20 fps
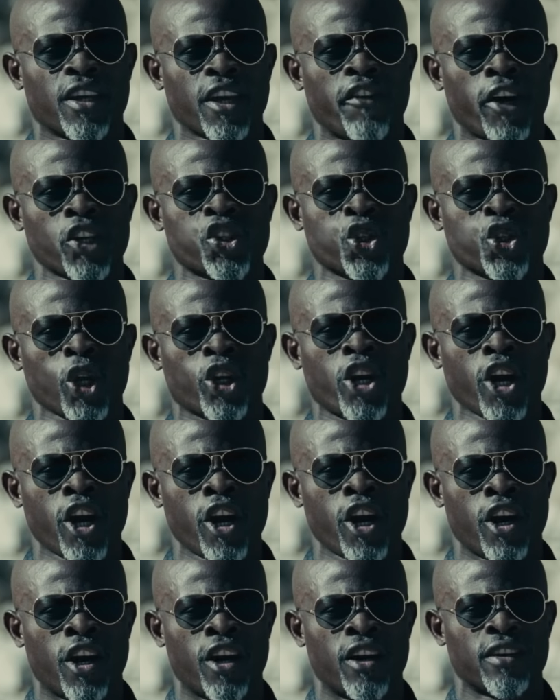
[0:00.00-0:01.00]
Give us the
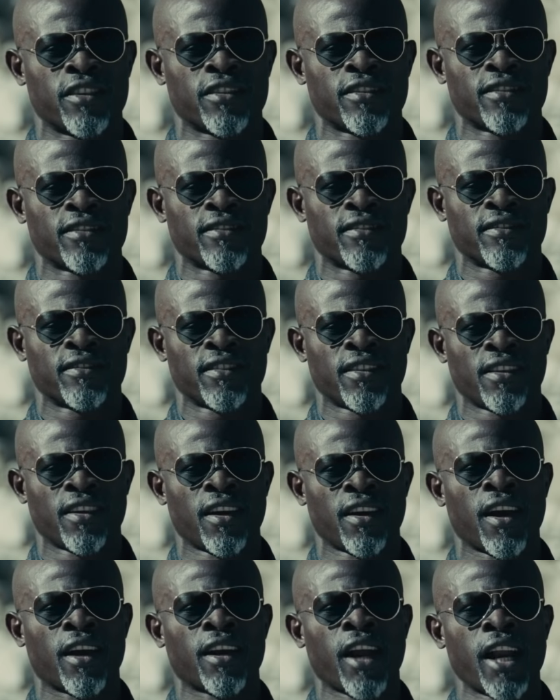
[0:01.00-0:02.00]
girl,
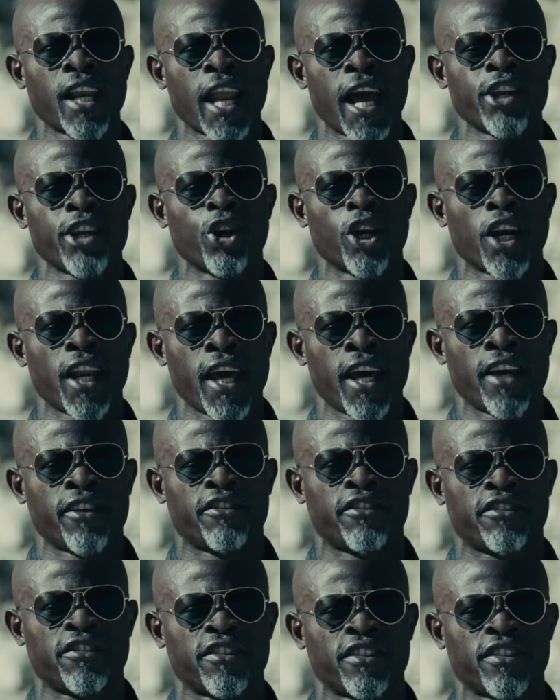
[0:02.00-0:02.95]
and I'll let you live.